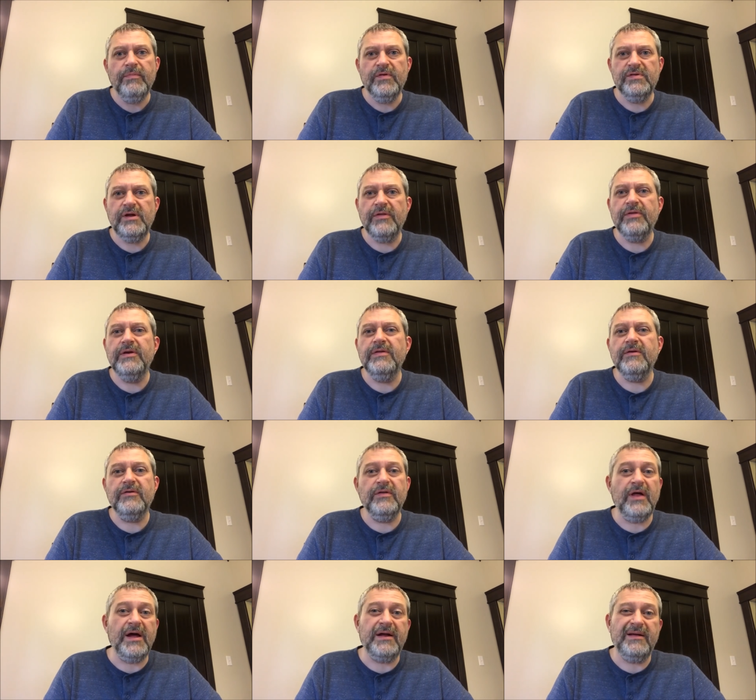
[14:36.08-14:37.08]
There's nothing in there
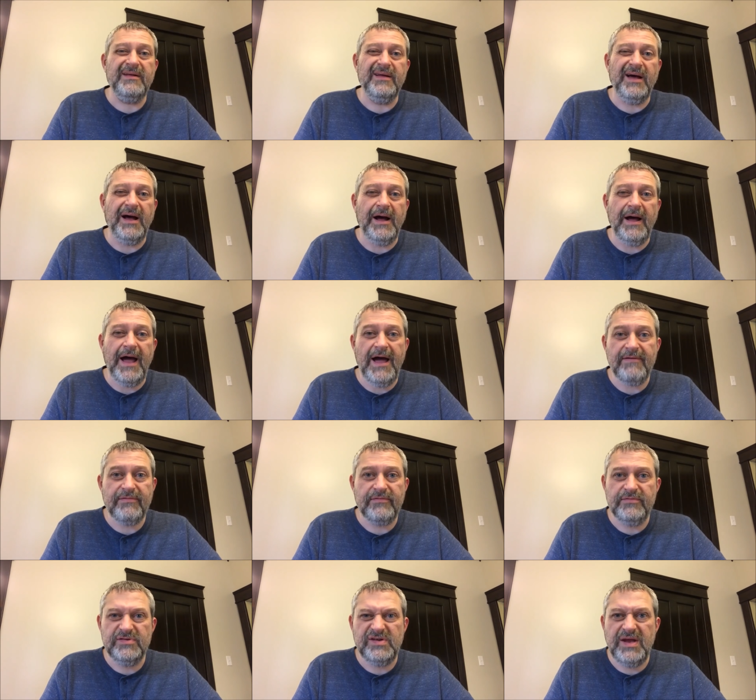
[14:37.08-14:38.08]
like
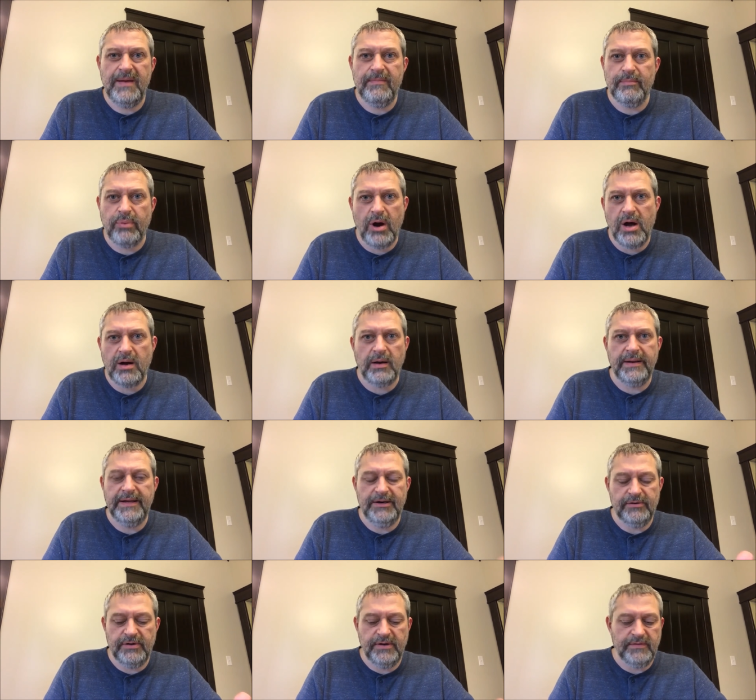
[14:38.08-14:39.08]
half-steamed
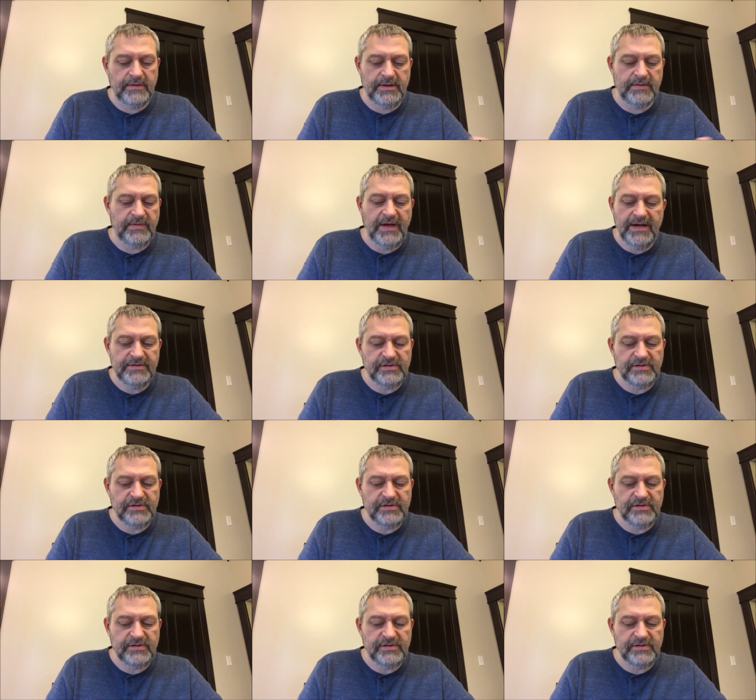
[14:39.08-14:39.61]
broccoli or anything like that.